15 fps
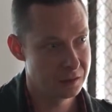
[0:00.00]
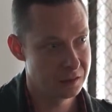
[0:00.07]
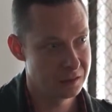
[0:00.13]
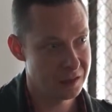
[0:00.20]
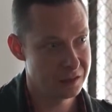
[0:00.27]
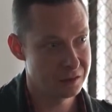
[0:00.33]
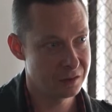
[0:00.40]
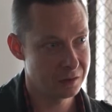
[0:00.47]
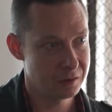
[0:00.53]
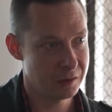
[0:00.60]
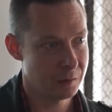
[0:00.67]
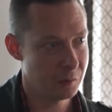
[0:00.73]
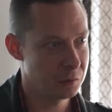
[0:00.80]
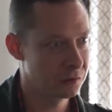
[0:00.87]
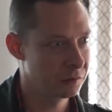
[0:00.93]
then
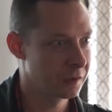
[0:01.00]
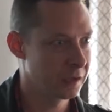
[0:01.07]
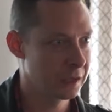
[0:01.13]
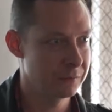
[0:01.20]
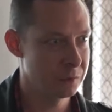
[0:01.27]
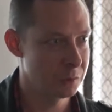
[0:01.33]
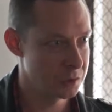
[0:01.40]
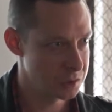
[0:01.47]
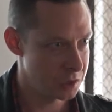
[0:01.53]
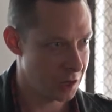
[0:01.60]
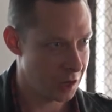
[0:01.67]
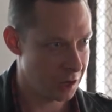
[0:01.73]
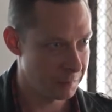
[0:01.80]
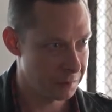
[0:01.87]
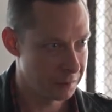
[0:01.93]
who's going to give you a
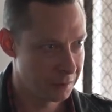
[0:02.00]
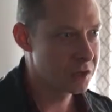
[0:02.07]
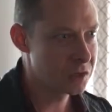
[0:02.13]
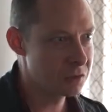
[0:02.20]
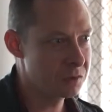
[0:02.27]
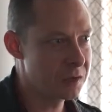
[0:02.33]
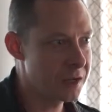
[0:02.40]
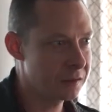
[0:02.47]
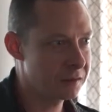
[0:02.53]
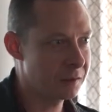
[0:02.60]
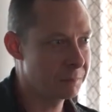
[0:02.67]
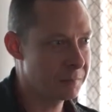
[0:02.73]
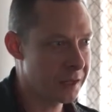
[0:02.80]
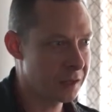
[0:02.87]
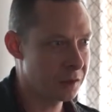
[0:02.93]
job? You need to
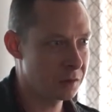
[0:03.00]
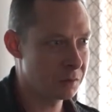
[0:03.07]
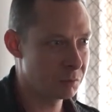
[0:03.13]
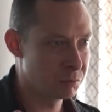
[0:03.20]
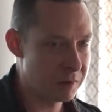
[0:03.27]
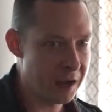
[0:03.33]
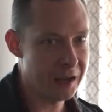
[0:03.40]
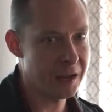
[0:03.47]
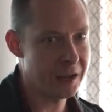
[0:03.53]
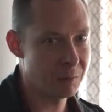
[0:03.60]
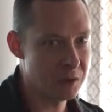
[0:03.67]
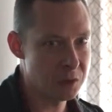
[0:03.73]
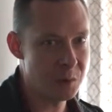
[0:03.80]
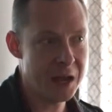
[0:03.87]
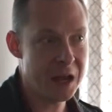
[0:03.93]
be ready
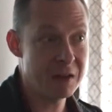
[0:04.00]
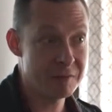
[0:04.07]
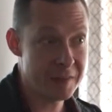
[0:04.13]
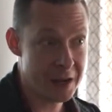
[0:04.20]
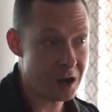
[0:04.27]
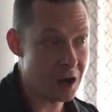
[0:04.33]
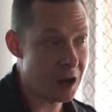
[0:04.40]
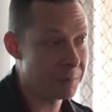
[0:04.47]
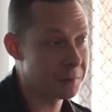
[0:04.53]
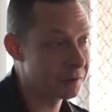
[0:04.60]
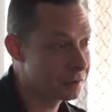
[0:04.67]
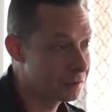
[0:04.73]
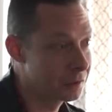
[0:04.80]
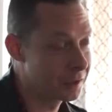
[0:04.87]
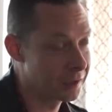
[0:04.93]
when you have that
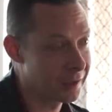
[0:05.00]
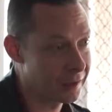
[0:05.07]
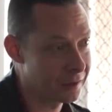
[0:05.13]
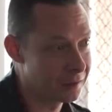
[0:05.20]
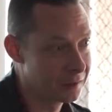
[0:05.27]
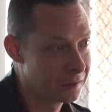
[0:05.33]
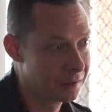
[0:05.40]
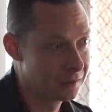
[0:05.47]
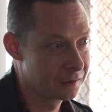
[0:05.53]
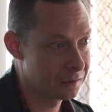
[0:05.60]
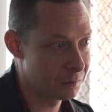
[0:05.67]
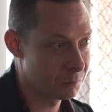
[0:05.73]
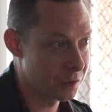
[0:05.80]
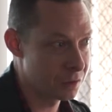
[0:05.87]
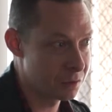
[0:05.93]
opportunity,
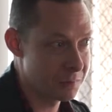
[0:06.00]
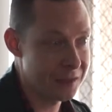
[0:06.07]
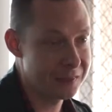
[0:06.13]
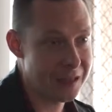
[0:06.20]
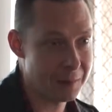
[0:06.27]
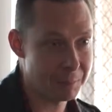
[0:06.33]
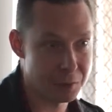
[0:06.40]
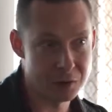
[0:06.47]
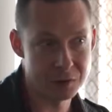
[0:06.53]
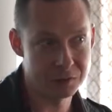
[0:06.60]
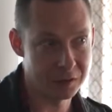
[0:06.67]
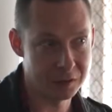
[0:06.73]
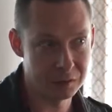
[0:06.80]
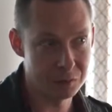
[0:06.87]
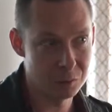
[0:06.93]
when you meet that
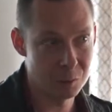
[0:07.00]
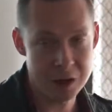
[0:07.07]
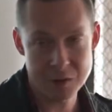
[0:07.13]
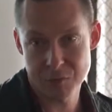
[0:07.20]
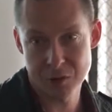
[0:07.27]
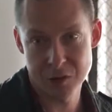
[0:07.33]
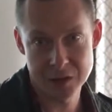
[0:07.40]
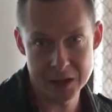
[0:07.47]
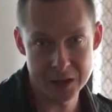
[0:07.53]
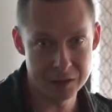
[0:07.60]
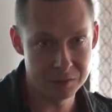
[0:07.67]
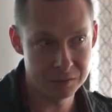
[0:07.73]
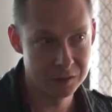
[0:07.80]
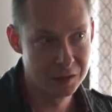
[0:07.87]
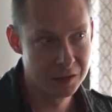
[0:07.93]
person, whoever it
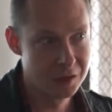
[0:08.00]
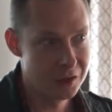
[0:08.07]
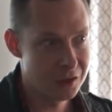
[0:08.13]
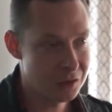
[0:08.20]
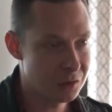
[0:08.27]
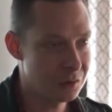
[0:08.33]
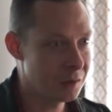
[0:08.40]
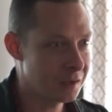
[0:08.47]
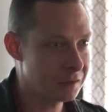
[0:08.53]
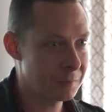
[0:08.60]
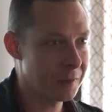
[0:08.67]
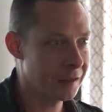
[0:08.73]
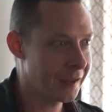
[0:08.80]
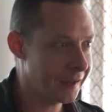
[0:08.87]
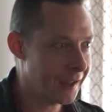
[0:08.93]
is. You need to
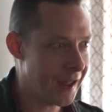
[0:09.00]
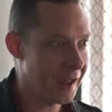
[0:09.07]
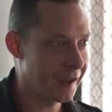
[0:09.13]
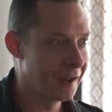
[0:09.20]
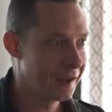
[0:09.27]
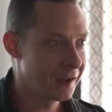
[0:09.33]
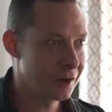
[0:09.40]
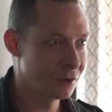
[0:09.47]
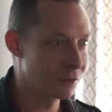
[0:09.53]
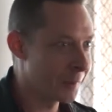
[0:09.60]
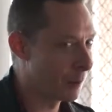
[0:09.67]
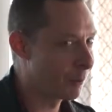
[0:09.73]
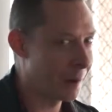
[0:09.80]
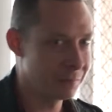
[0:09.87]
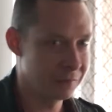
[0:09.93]
be like, hey, here's
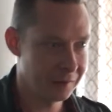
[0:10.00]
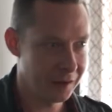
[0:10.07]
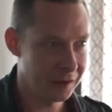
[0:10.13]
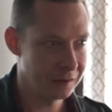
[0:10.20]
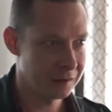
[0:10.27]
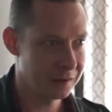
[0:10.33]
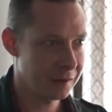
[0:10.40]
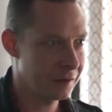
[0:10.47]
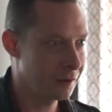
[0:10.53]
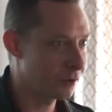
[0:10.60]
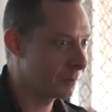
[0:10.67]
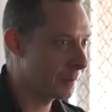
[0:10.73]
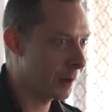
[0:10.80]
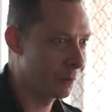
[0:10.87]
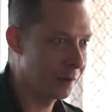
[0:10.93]
my website,
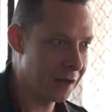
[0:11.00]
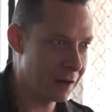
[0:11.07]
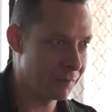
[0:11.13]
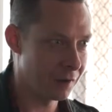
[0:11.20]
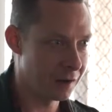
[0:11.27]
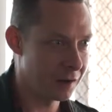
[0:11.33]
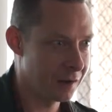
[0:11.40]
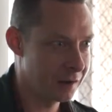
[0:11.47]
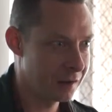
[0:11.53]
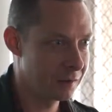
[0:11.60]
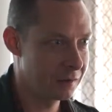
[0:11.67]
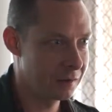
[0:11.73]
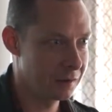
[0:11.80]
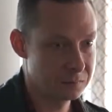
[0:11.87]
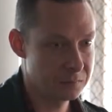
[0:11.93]
here's my whatever.
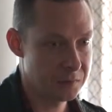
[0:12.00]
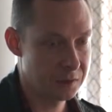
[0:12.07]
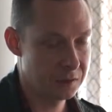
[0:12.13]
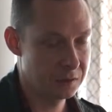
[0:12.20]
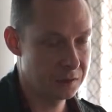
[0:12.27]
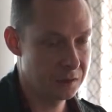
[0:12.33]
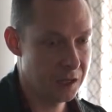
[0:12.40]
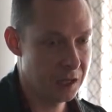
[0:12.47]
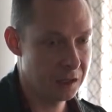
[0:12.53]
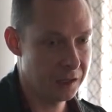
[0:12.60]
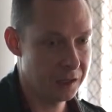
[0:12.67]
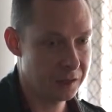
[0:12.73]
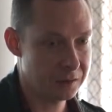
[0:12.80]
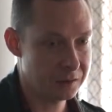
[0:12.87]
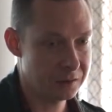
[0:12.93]
And
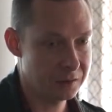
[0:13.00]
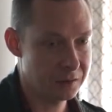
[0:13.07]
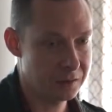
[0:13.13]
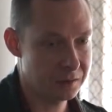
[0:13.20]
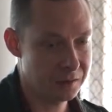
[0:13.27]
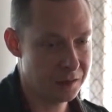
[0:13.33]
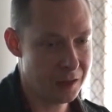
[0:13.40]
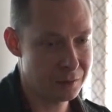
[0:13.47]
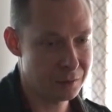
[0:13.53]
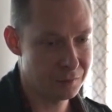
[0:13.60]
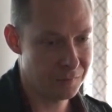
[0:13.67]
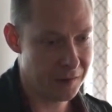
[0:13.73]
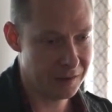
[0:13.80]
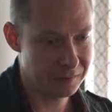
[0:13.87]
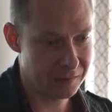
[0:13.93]
like, the other
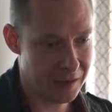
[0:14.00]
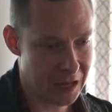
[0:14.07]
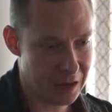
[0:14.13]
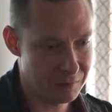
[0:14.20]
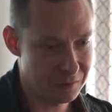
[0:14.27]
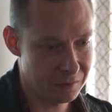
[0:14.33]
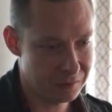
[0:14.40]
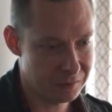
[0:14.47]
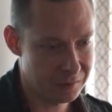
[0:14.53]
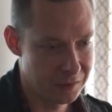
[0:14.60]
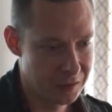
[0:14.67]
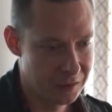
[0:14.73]
advice I have is,